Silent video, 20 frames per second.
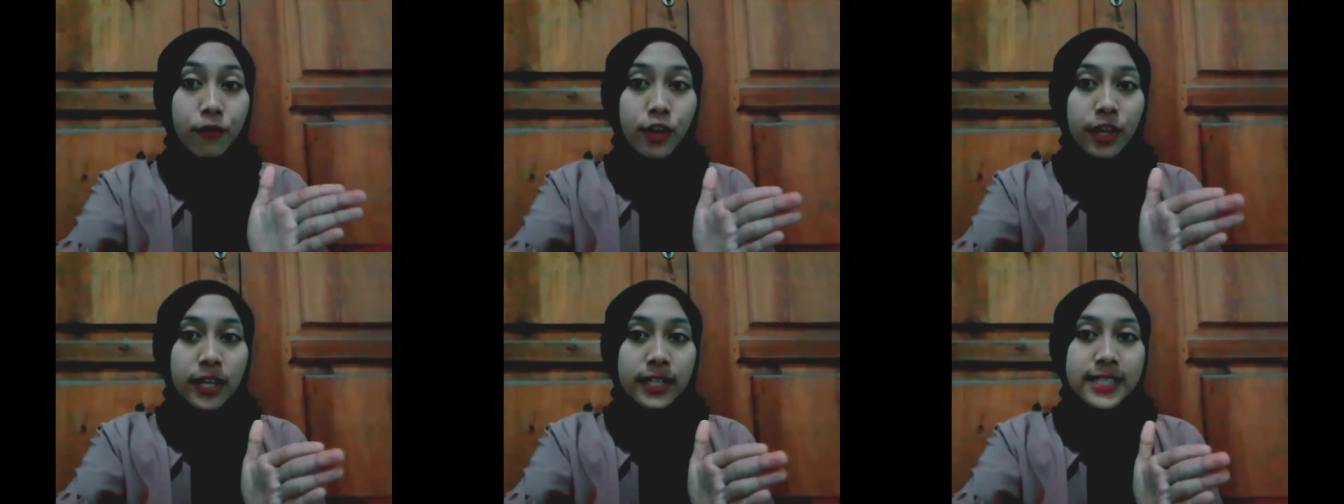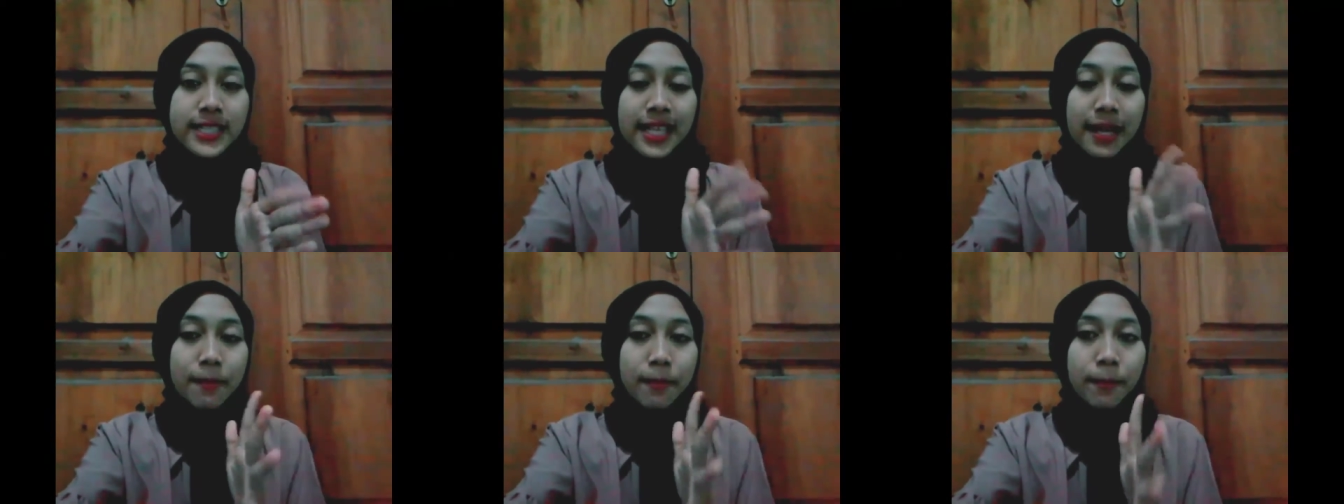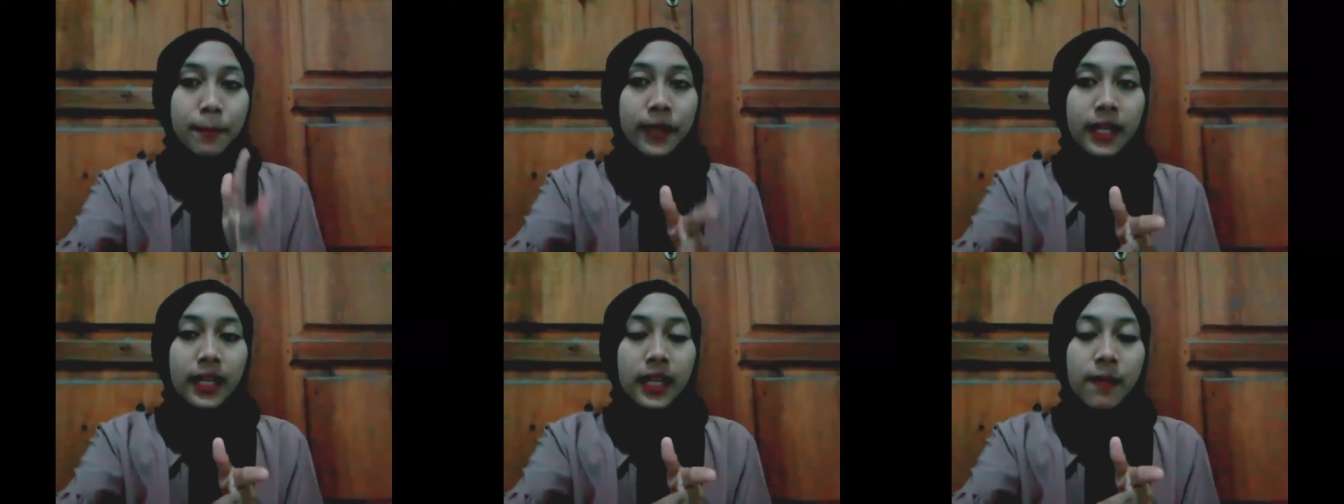For
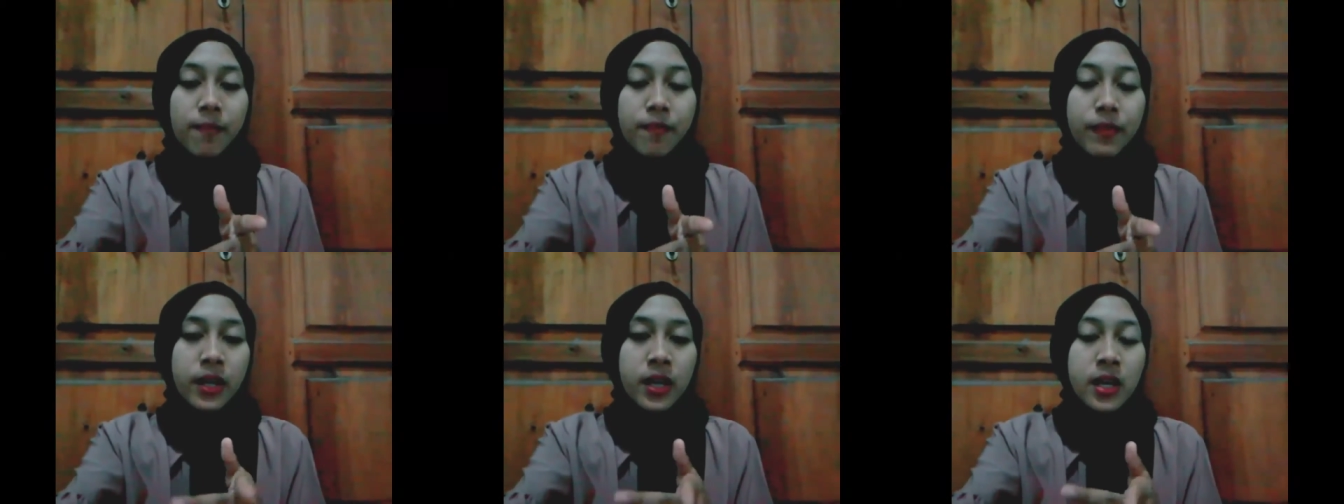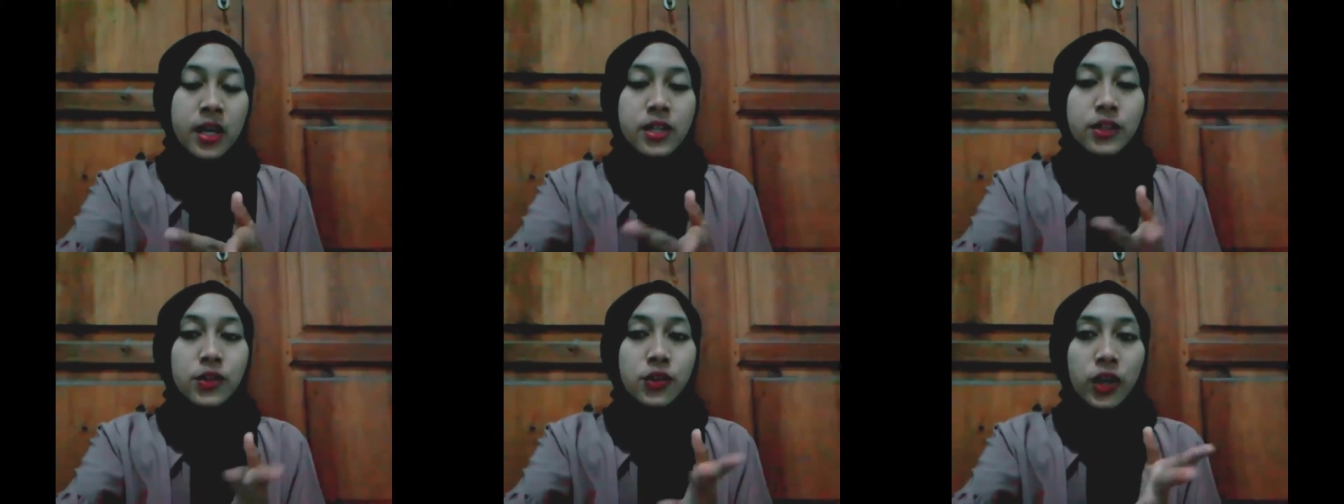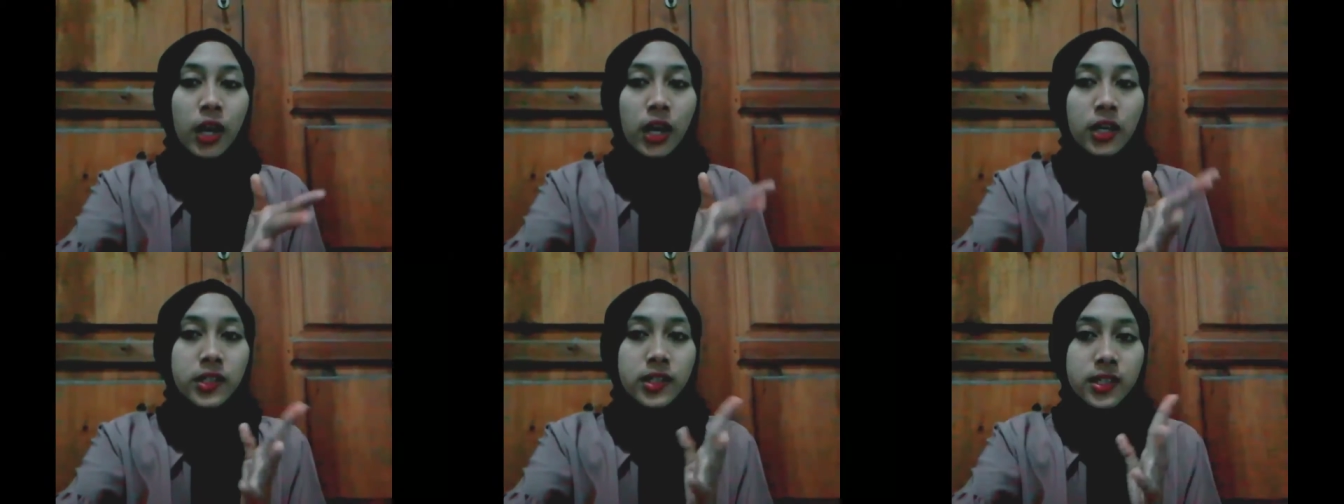example,
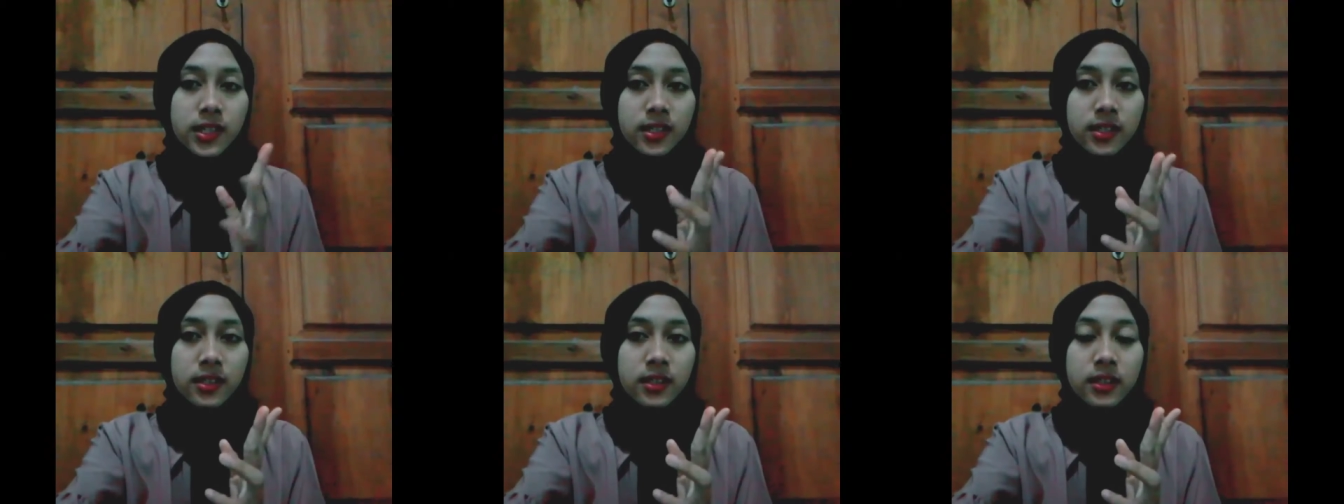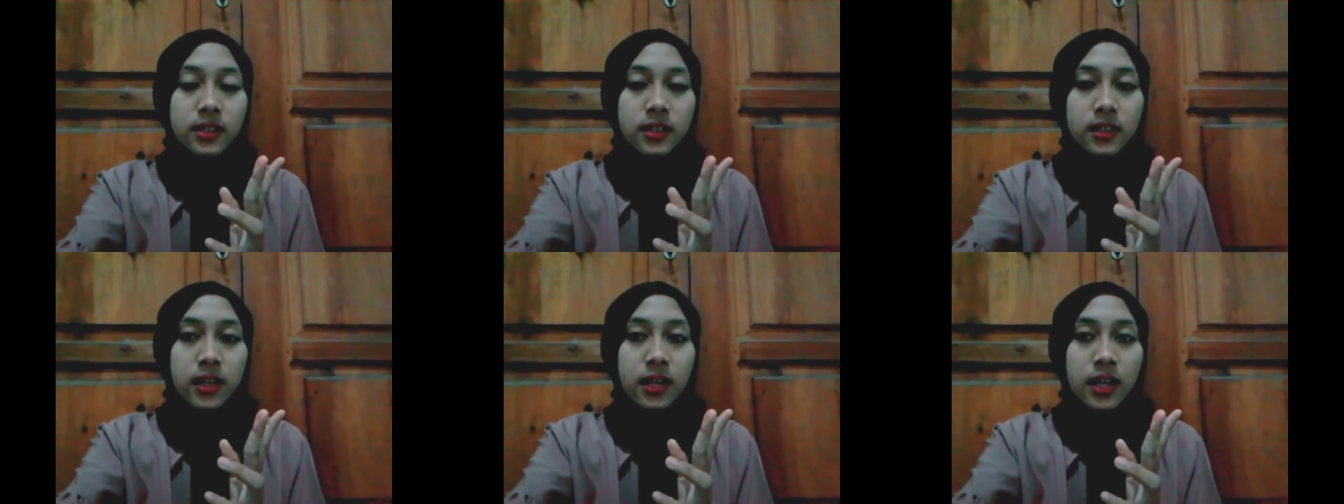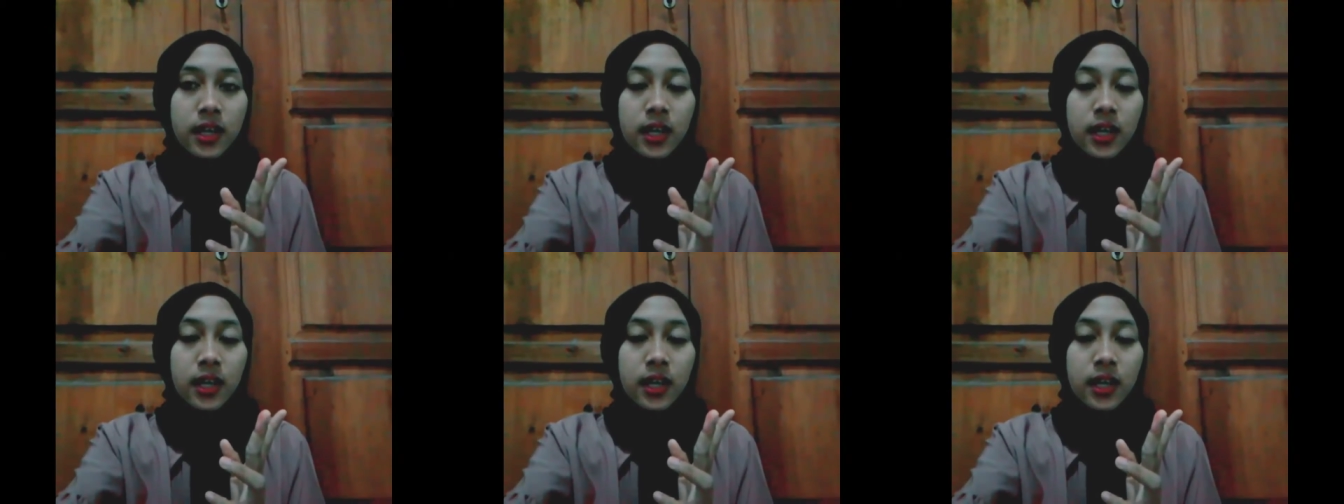instruction